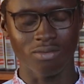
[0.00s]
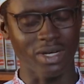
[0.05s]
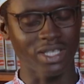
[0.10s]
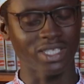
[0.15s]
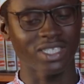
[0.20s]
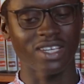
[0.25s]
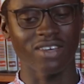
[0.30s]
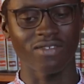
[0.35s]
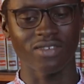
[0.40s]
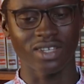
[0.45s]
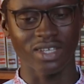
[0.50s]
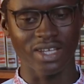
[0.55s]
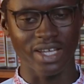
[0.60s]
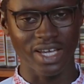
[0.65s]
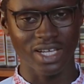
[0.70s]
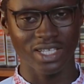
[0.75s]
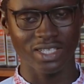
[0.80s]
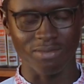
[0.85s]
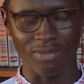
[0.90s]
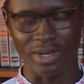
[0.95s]
my servant
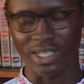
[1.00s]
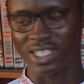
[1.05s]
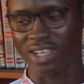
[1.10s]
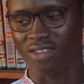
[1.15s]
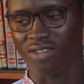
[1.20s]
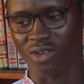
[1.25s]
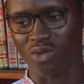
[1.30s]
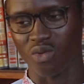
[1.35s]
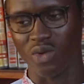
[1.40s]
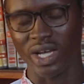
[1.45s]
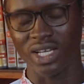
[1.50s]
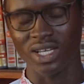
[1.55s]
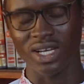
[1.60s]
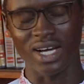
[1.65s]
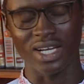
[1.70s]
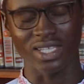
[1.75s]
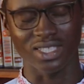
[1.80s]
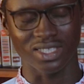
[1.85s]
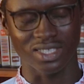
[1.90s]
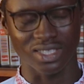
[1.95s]
X, my servant Y
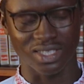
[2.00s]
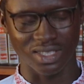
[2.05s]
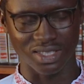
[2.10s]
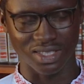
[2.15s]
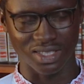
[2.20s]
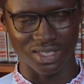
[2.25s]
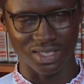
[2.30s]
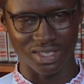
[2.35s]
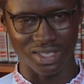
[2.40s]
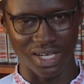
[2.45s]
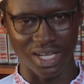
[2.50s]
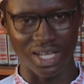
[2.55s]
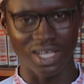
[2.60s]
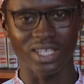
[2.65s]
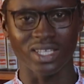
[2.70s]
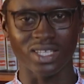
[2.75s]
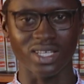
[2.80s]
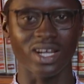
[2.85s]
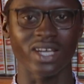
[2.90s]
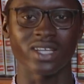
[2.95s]
has
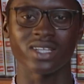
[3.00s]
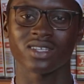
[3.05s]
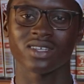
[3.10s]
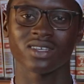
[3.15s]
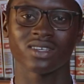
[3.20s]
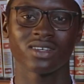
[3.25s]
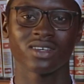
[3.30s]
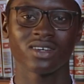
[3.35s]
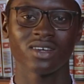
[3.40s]
really tried,